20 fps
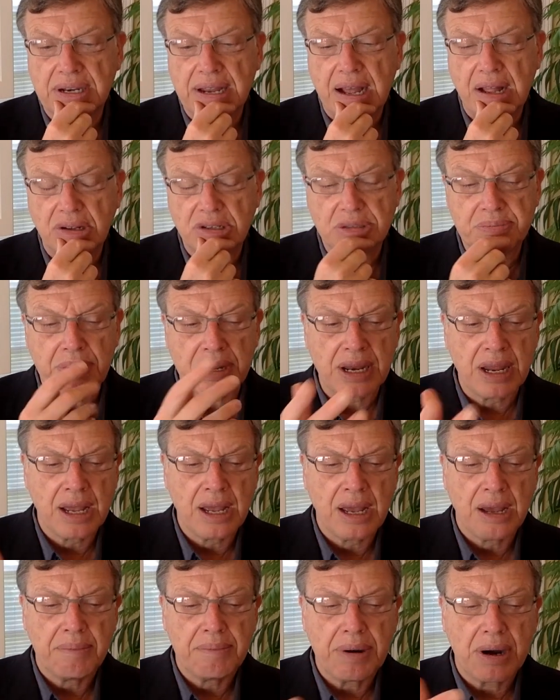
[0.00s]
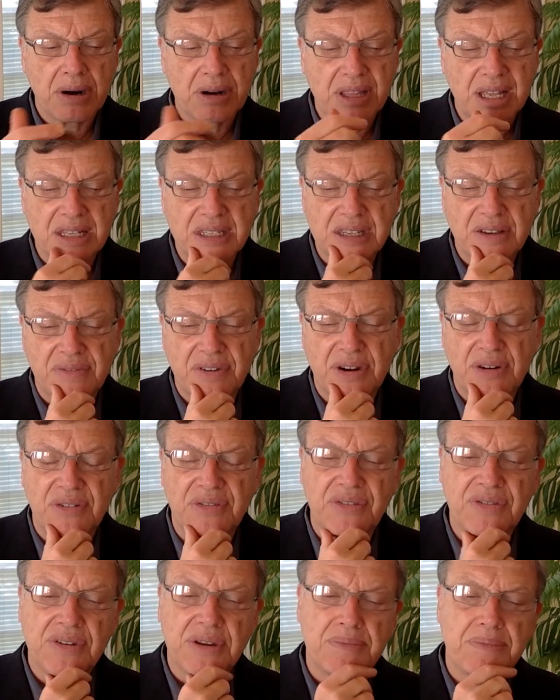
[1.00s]
But part of that
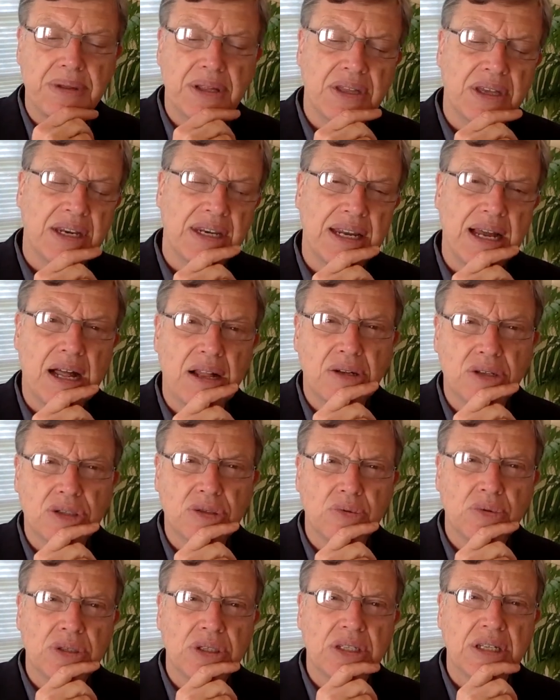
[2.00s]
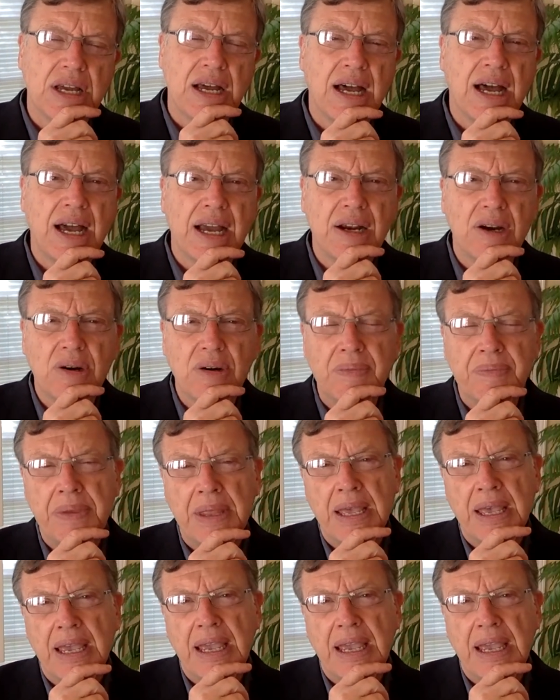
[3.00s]
$750 billion was to hire